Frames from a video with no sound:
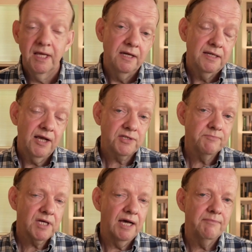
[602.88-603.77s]
Now,
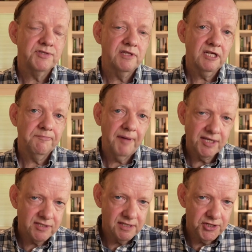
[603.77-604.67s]
sometimes the
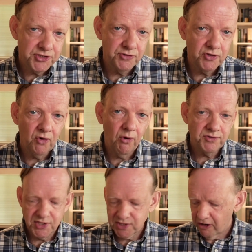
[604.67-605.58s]
capacity issue
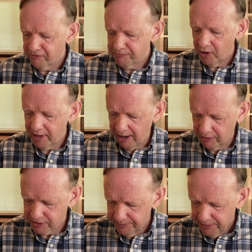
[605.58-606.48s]
causes staff burnout